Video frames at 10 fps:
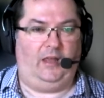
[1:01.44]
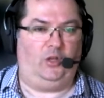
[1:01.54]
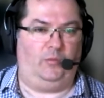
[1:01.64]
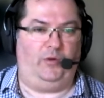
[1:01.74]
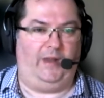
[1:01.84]
You
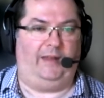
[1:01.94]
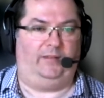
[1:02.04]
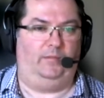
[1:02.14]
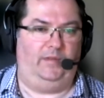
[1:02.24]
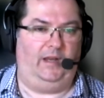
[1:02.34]
can pronounce
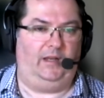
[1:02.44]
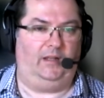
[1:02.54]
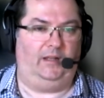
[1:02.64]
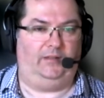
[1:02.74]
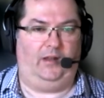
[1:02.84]
them
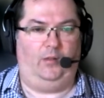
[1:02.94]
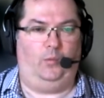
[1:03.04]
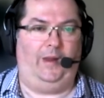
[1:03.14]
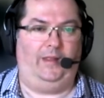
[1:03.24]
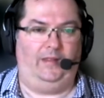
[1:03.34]
phonetically. So oh, cool.